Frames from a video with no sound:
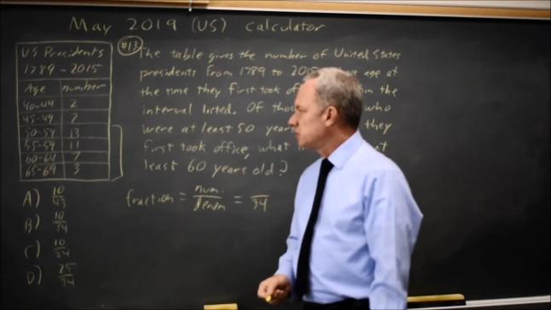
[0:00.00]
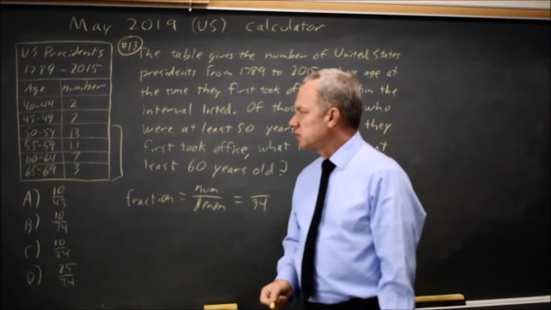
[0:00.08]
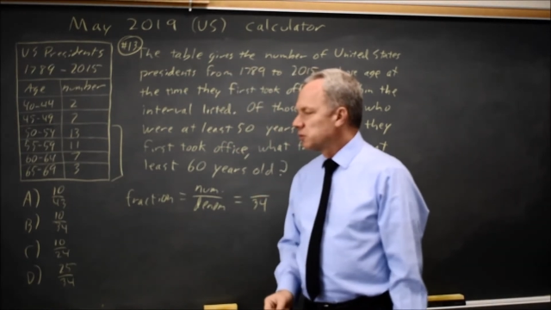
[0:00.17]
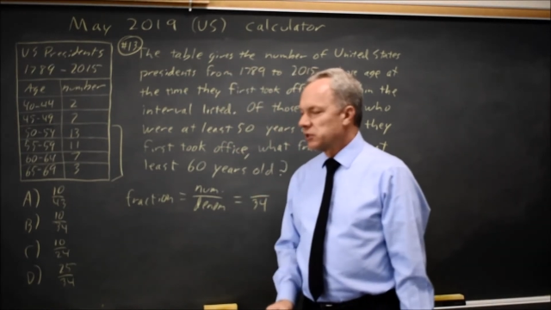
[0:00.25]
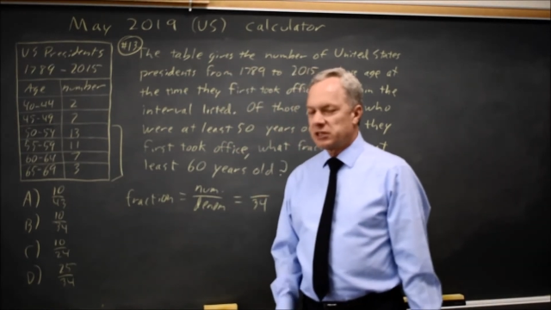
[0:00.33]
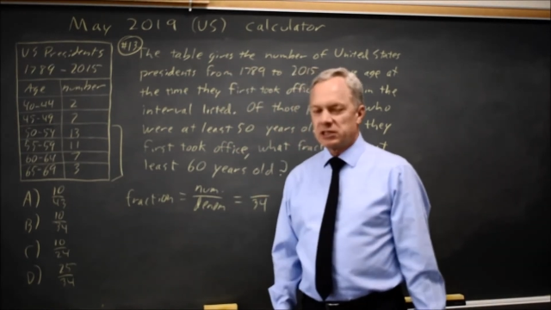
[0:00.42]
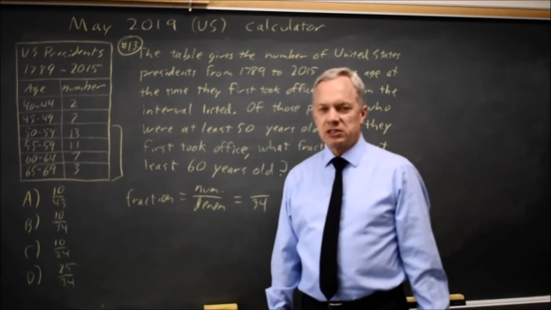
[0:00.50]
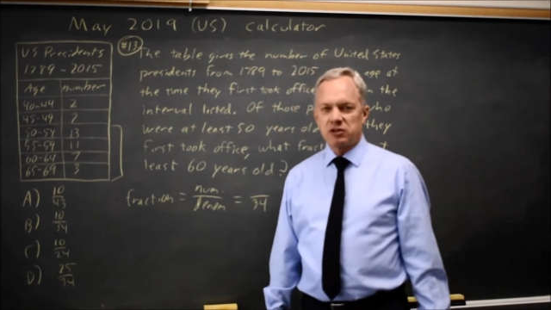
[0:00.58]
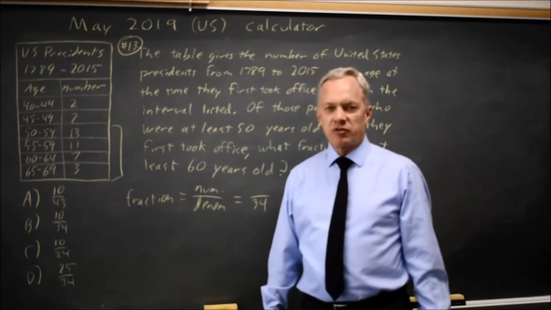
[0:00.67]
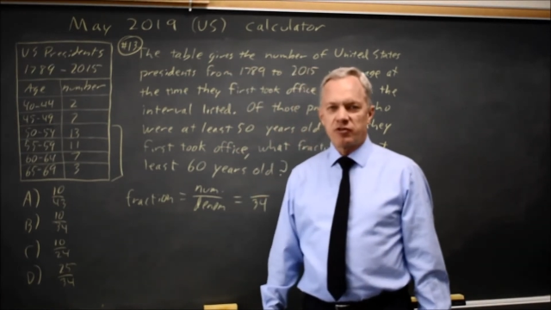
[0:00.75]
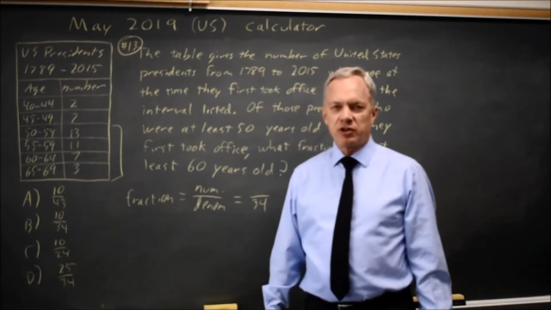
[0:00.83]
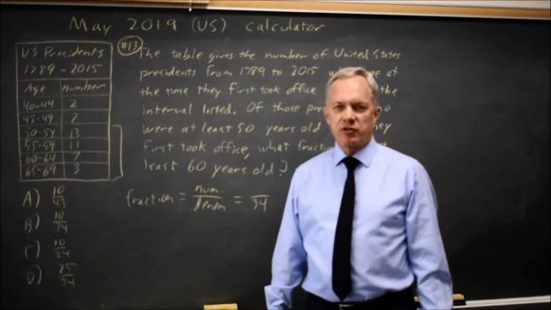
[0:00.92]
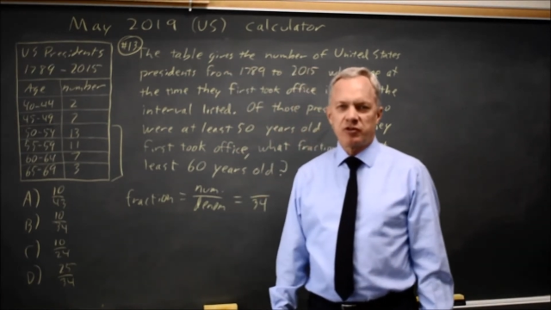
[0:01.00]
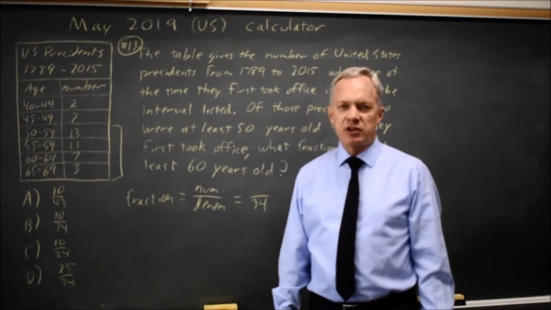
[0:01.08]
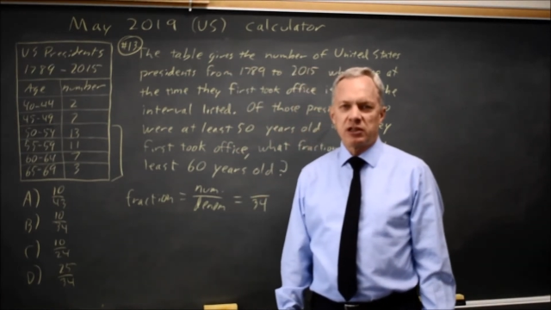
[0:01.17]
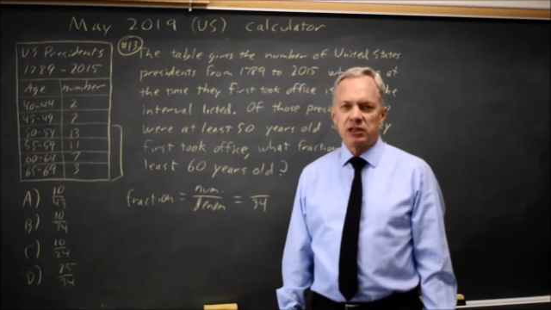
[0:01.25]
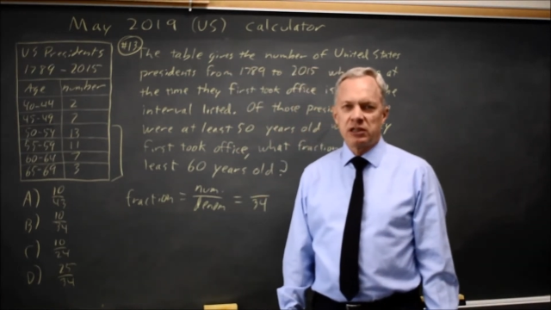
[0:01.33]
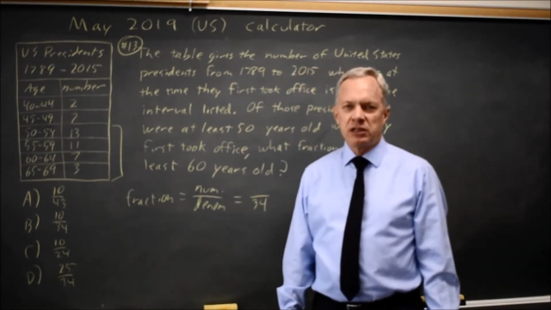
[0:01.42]
who were at least
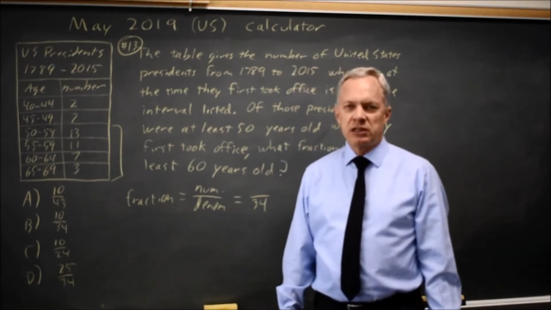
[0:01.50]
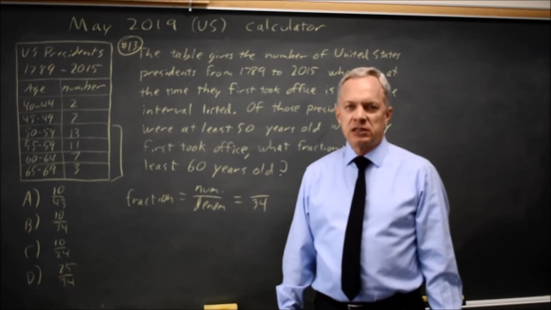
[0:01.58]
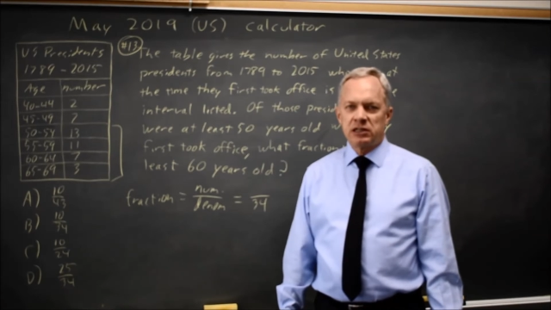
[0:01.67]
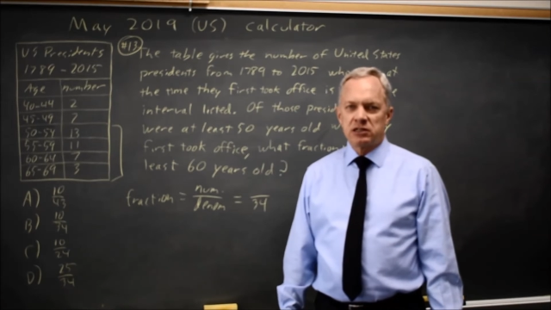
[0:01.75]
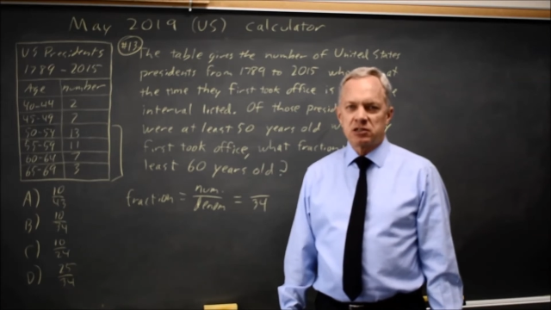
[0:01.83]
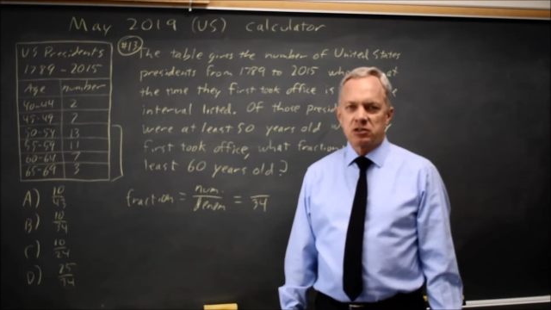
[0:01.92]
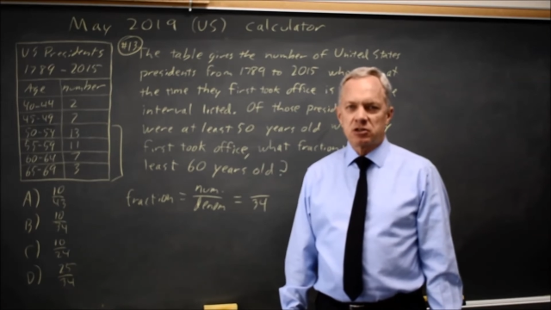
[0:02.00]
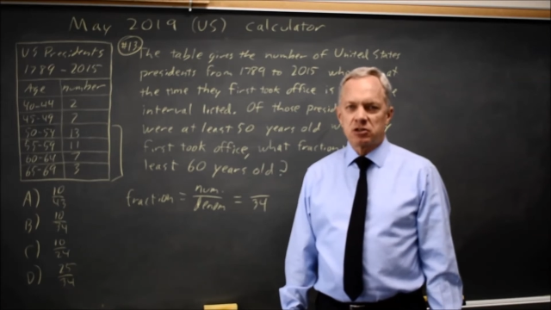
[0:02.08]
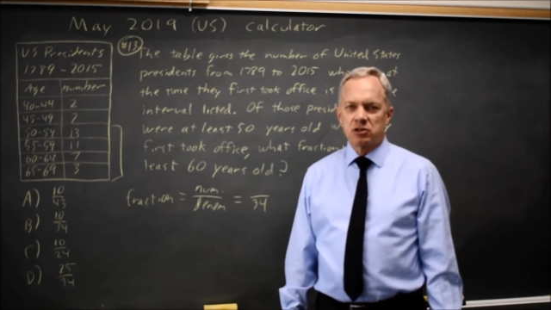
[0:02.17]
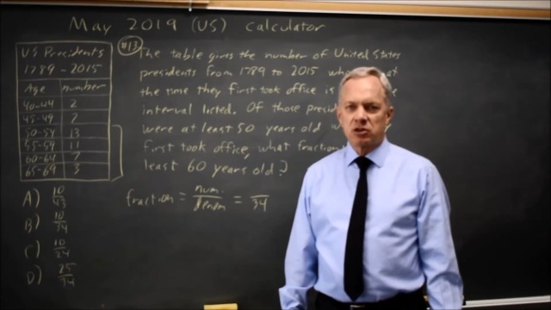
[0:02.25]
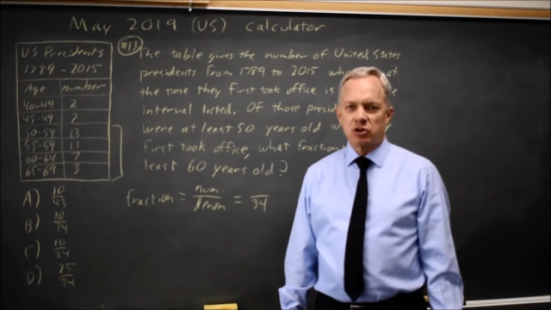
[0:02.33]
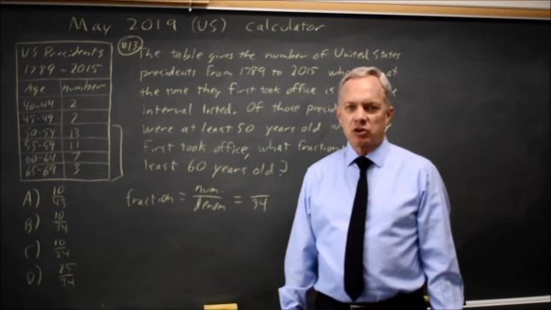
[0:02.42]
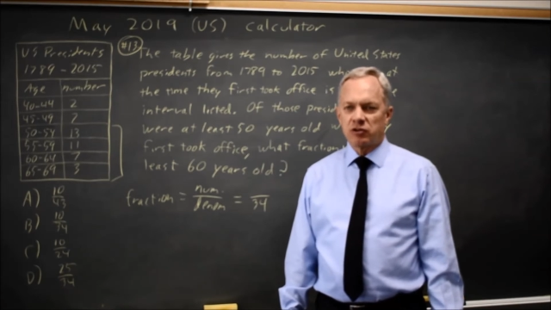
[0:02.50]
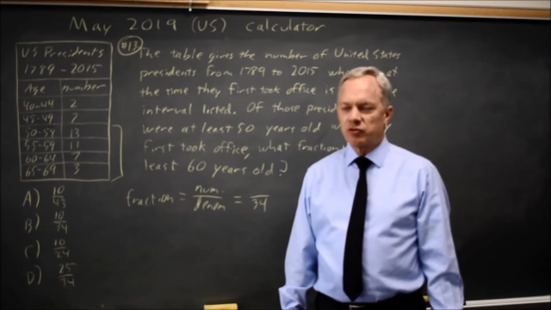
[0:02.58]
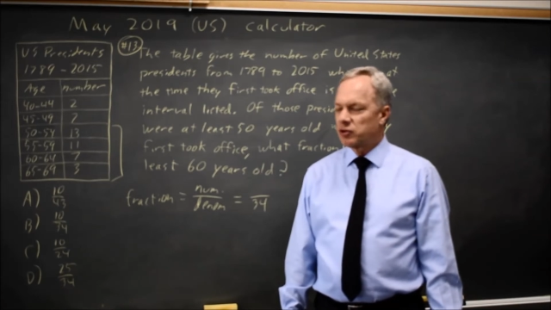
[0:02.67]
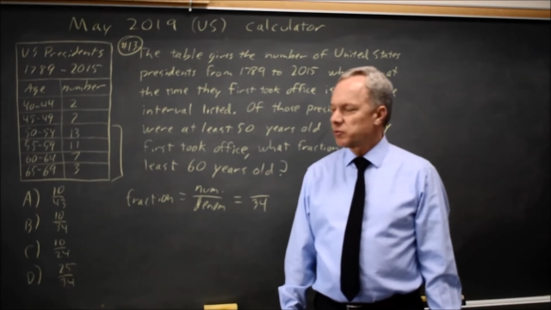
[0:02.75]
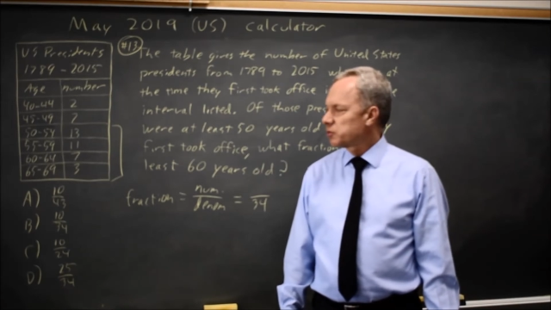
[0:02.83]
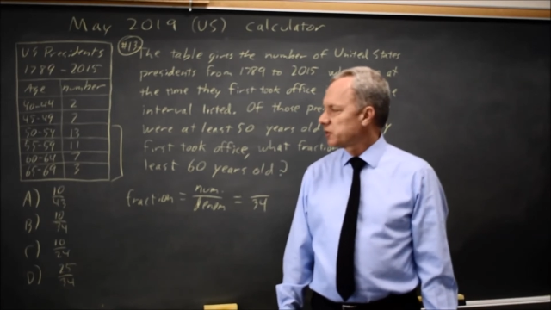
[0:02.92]
50 is
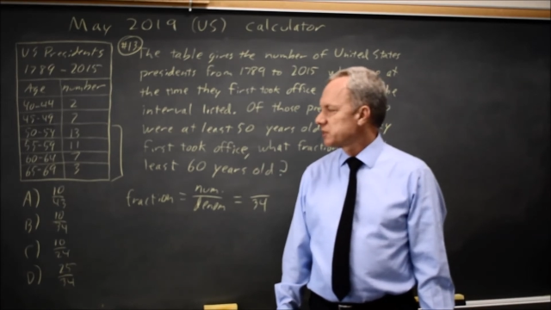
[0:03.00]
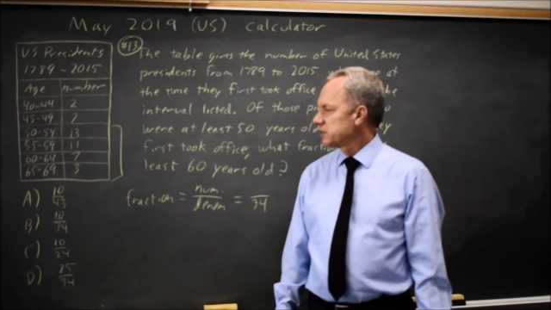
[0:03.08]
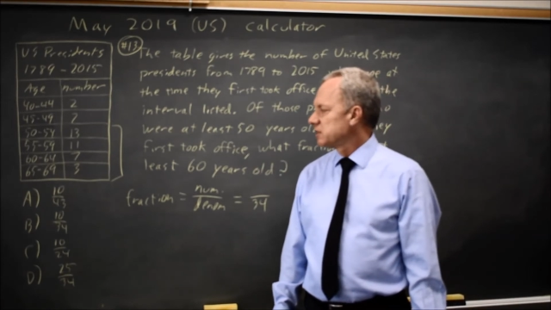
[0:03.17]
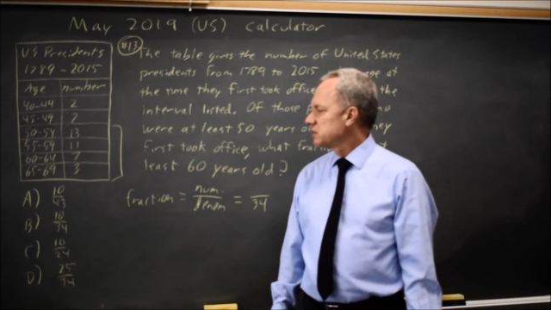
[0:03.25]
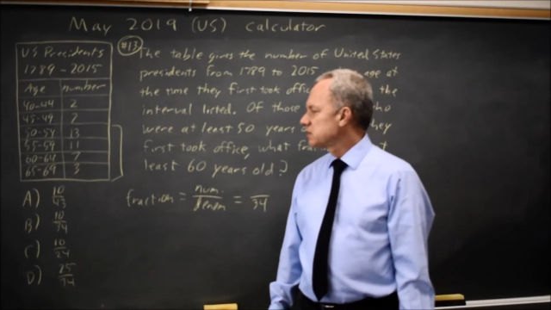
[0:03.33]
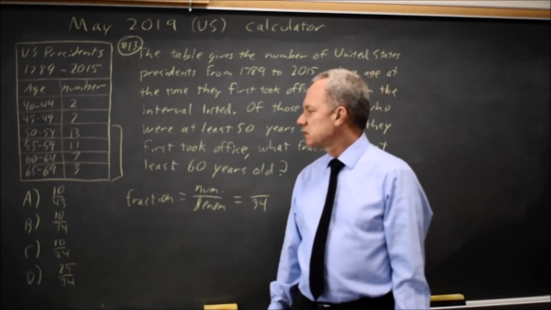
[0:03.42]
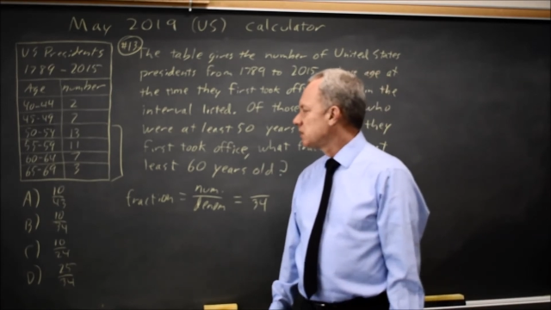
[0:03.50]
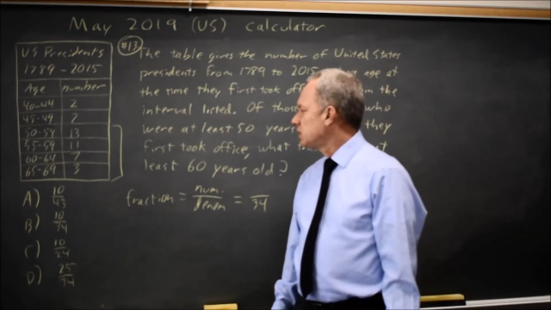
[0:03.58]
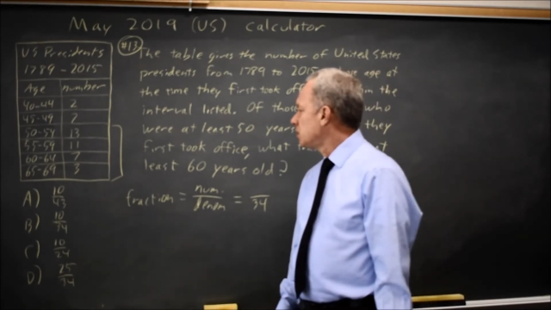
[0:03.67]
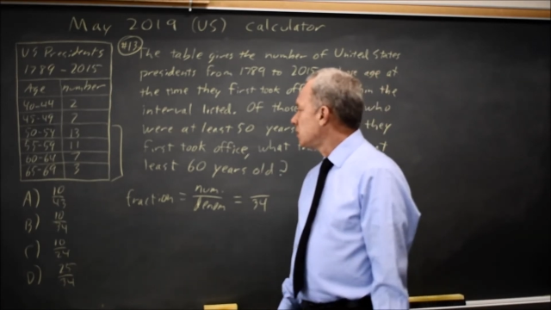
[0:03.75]
34 presents.